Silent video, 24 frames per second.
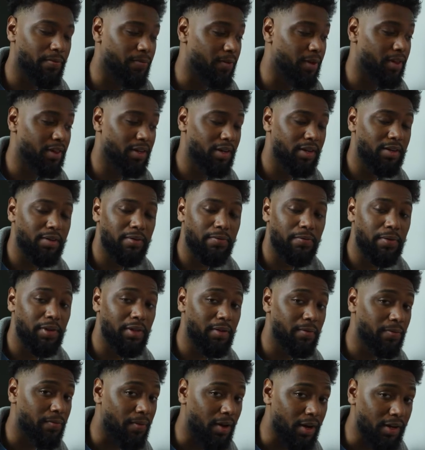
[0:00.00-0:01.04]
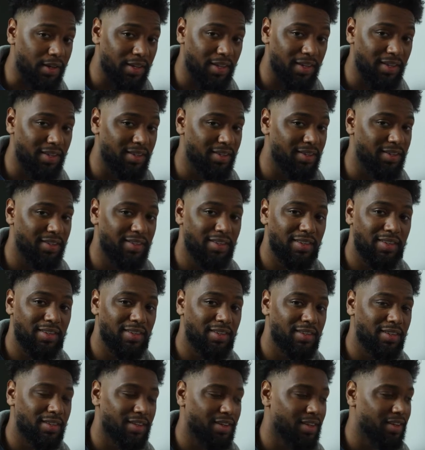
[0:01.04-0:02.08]
Feeling funky.
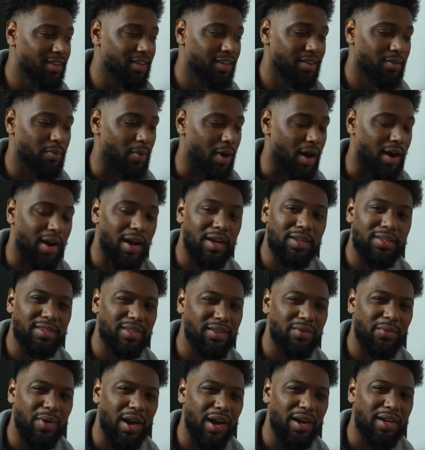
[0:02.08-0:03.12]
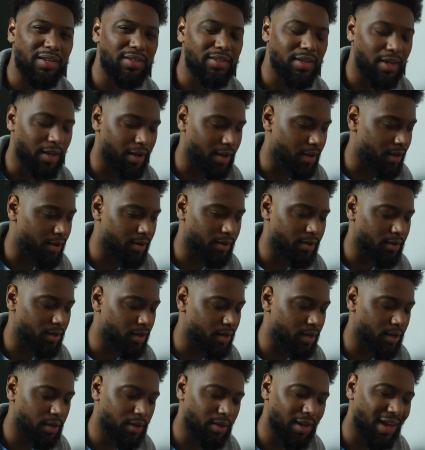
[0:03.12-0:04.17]
Why did I say that?
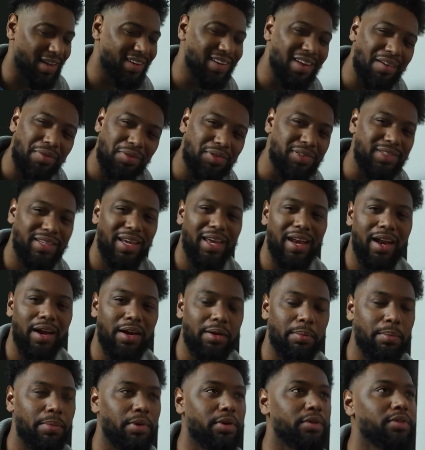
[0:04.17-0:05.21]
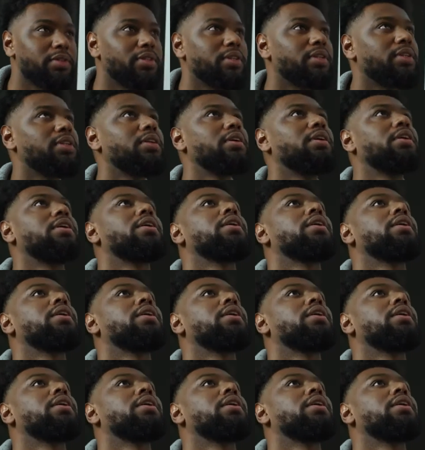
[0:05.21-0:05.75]
I never say that in person.